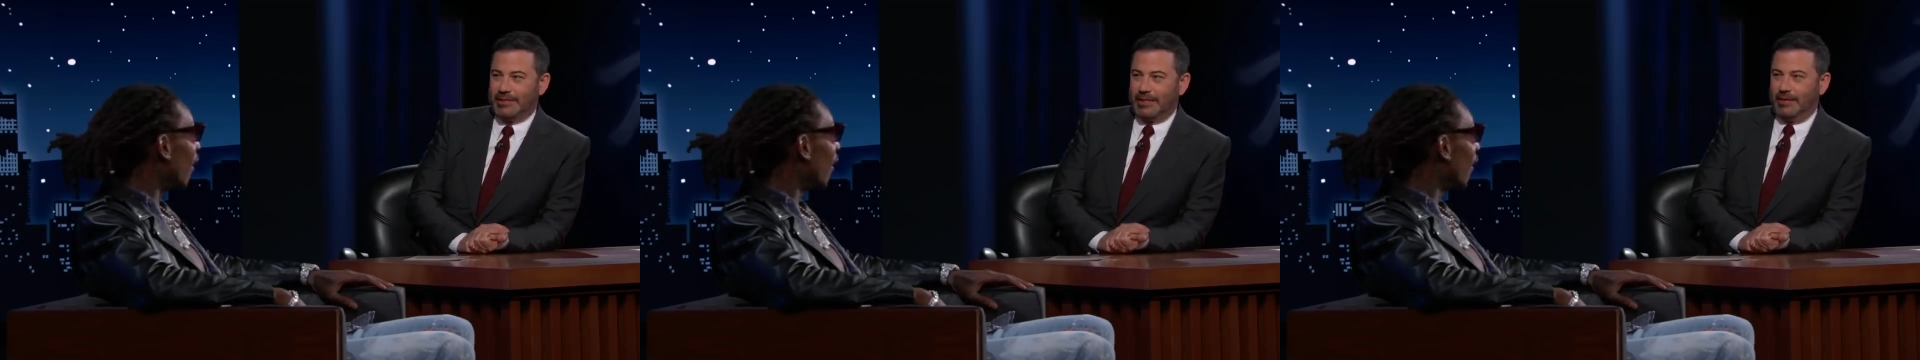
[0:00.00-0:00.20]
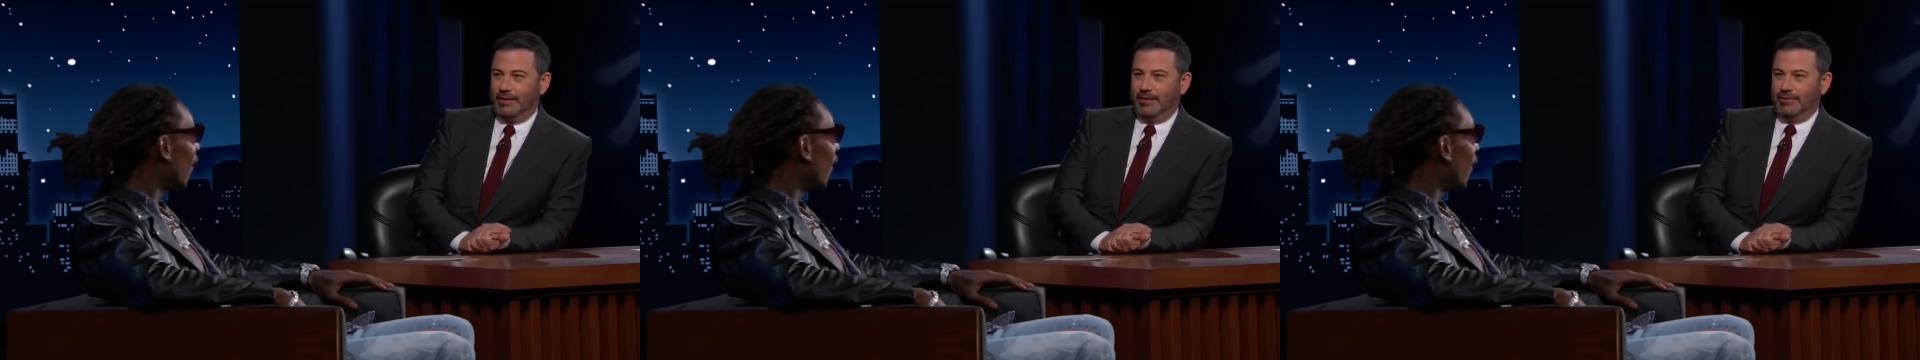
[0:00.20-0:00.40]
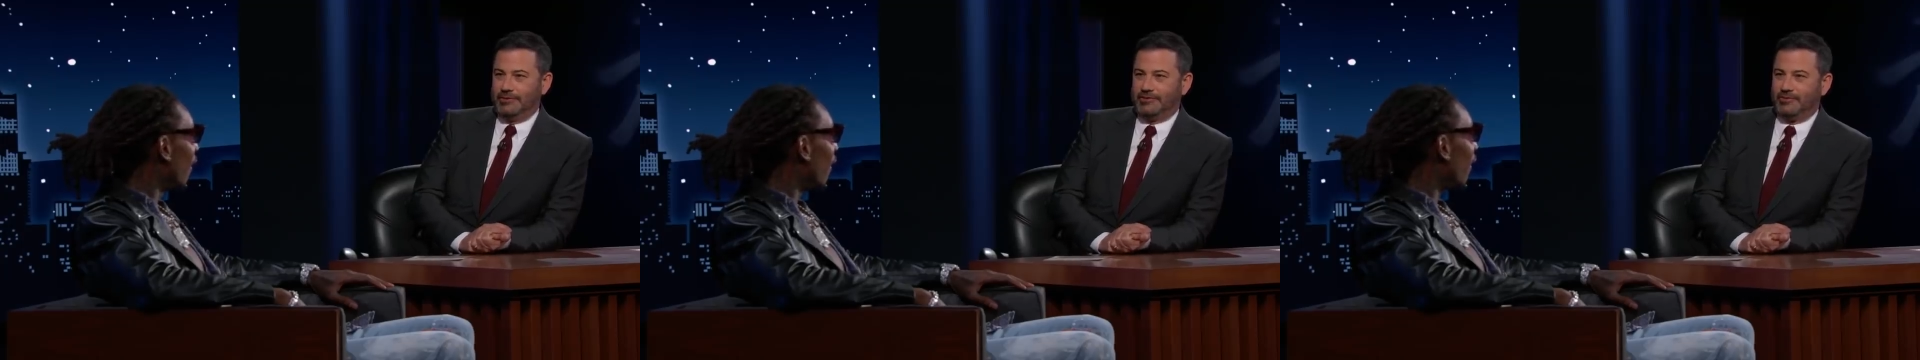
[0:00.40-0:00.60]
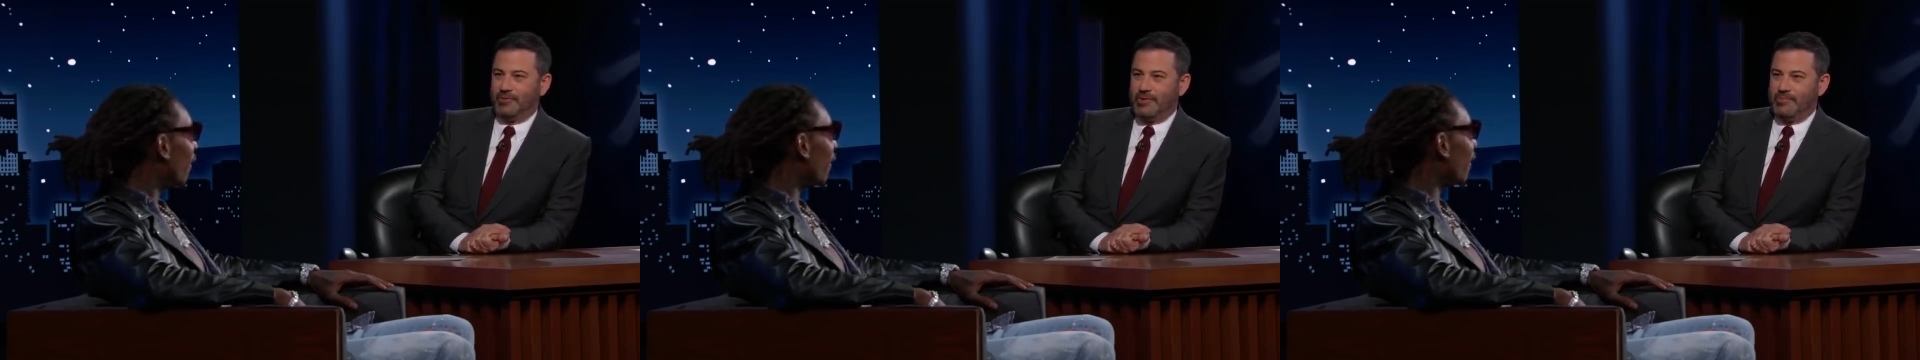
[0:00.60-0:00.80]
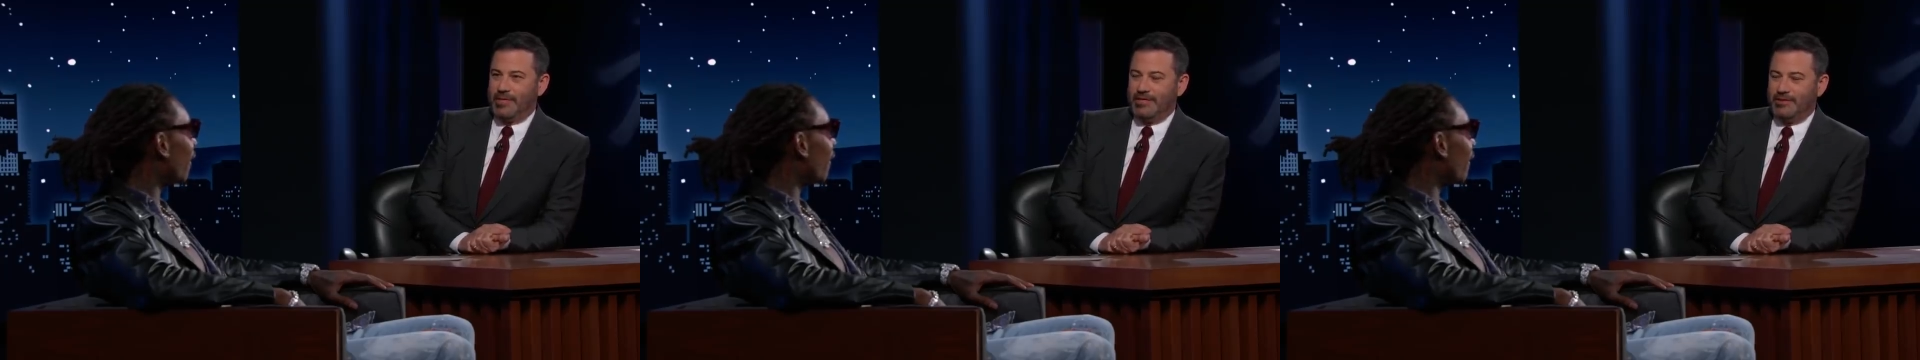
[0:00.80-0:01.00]
Speaker 1: like, oh,
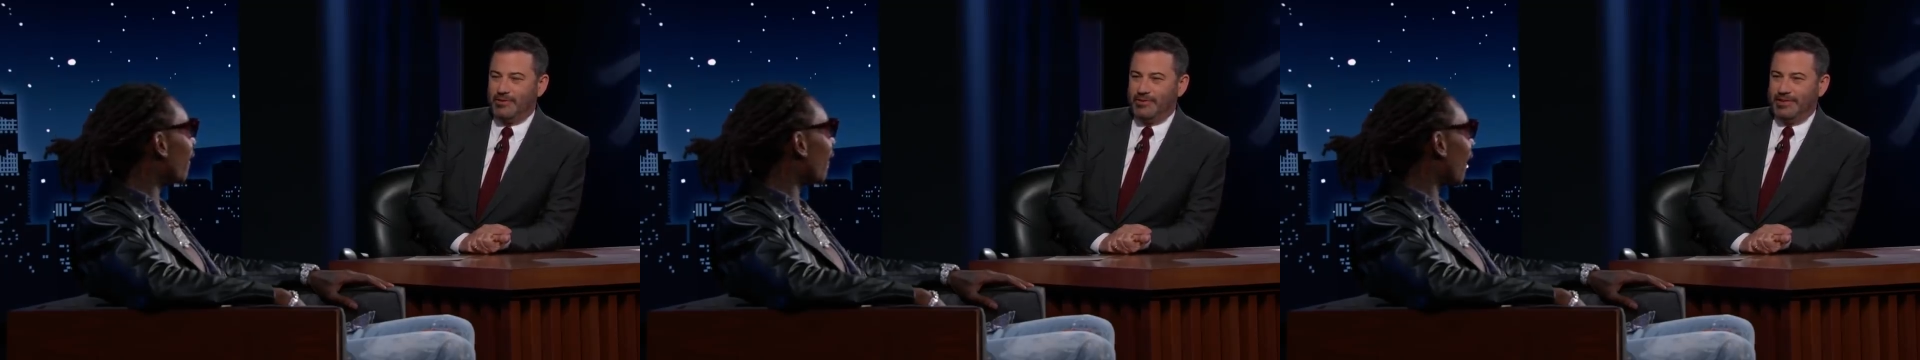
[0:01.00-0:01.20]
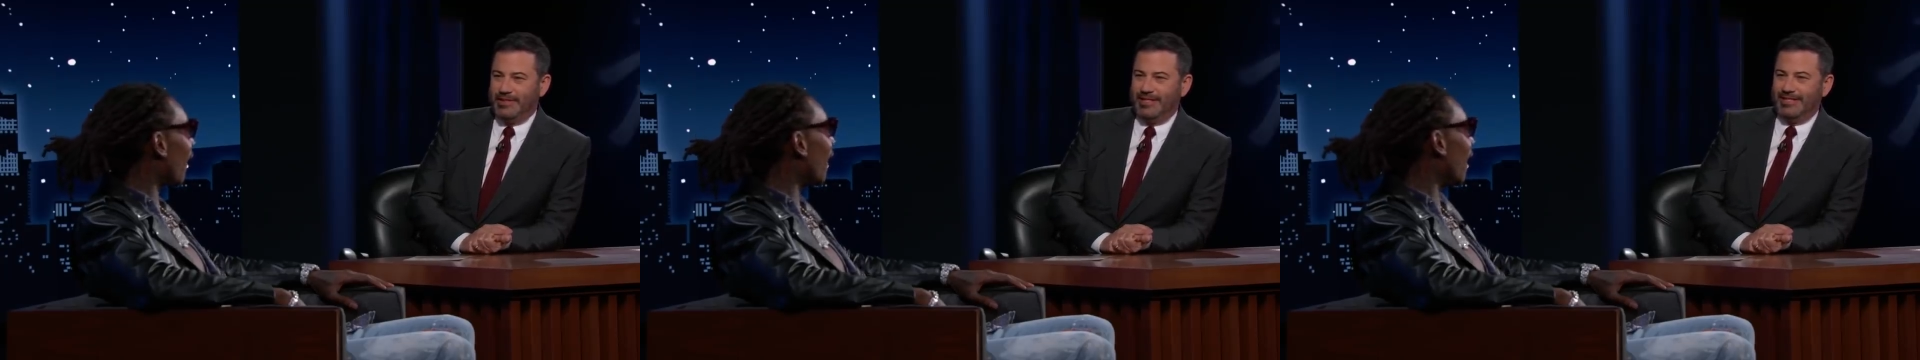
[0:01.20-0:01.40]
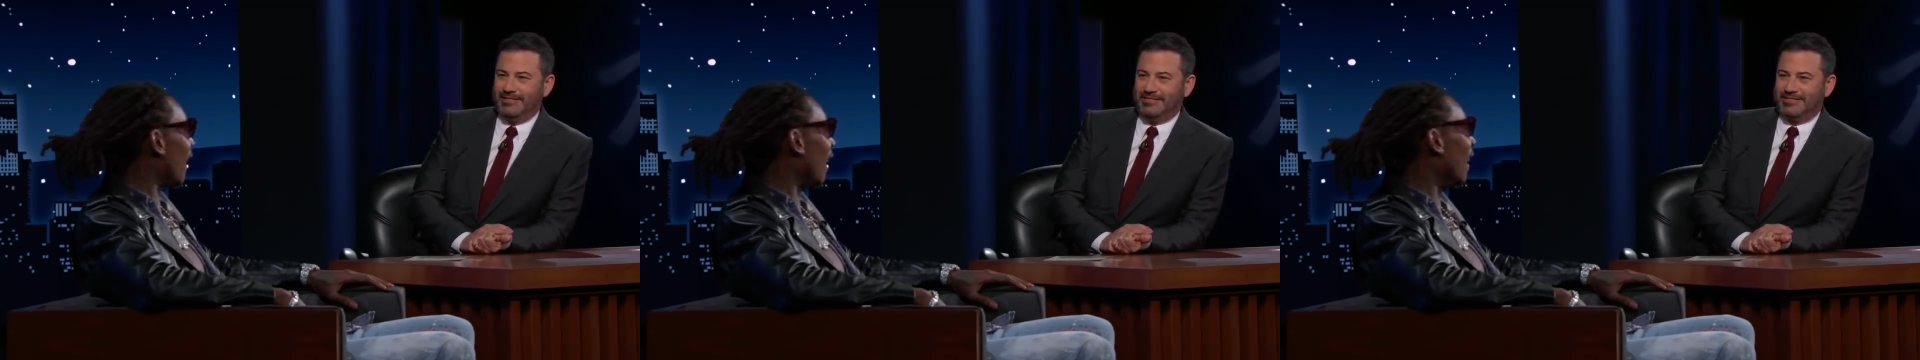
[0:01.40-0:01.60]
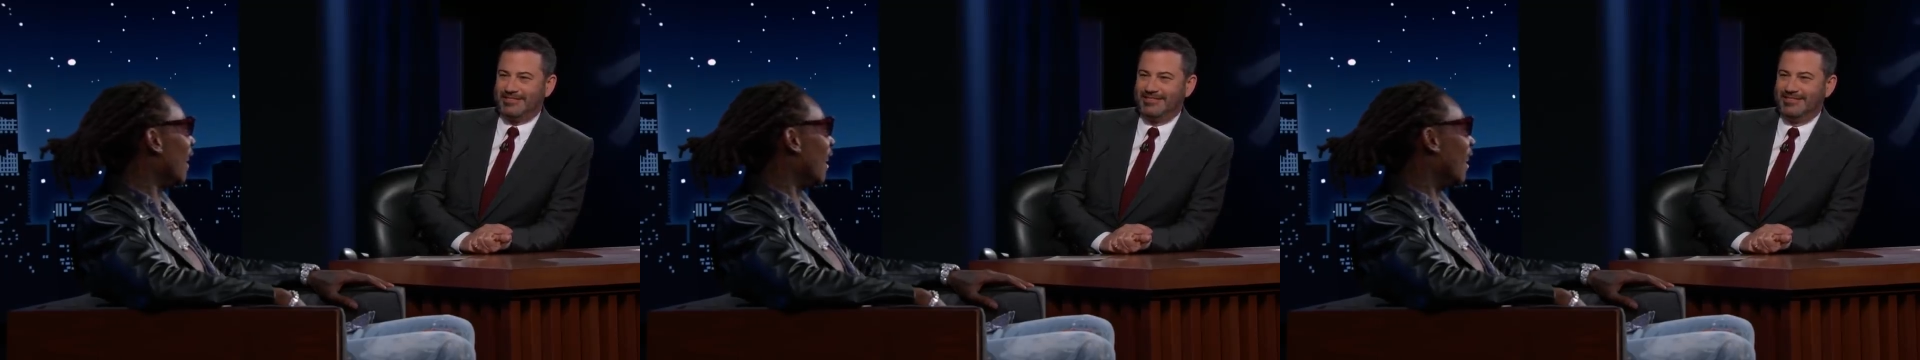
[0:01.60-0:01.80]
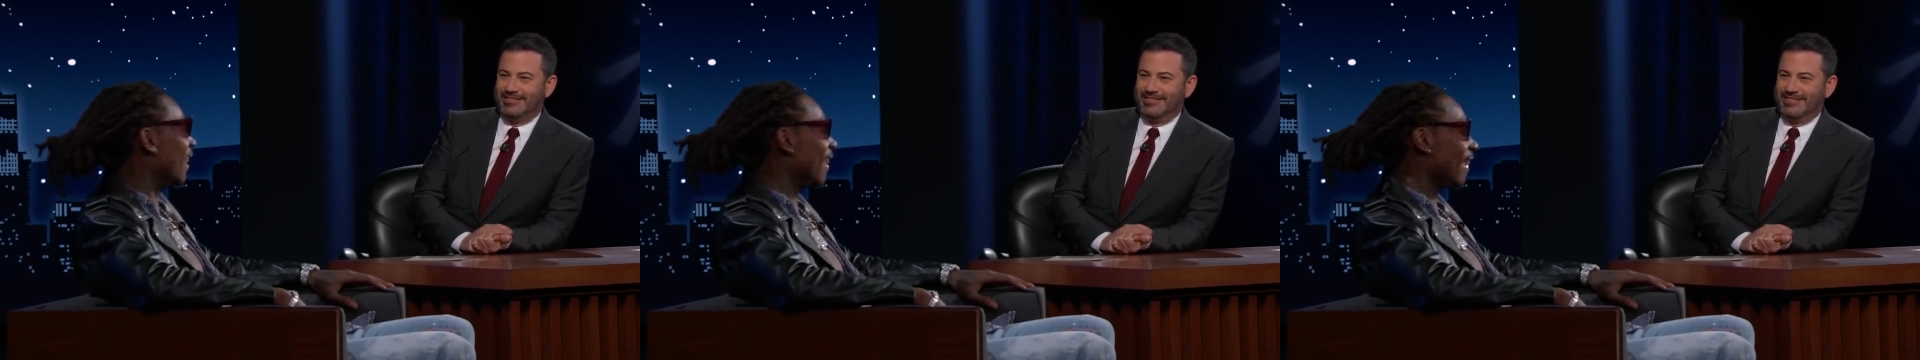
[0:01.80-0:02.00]
should we be doing this?
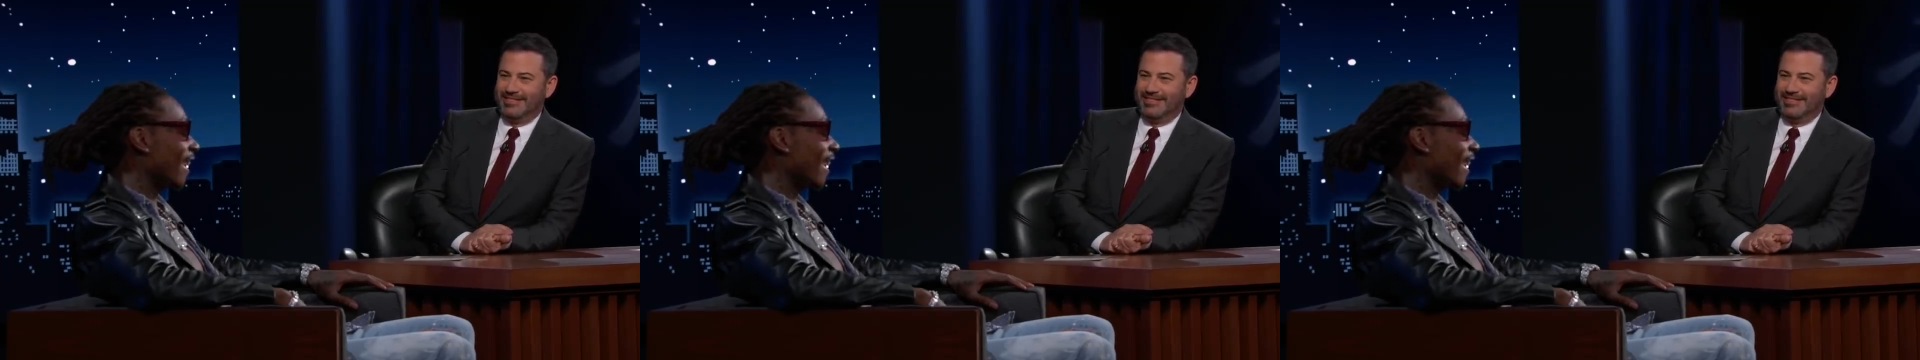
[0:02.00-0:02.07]
Yeah,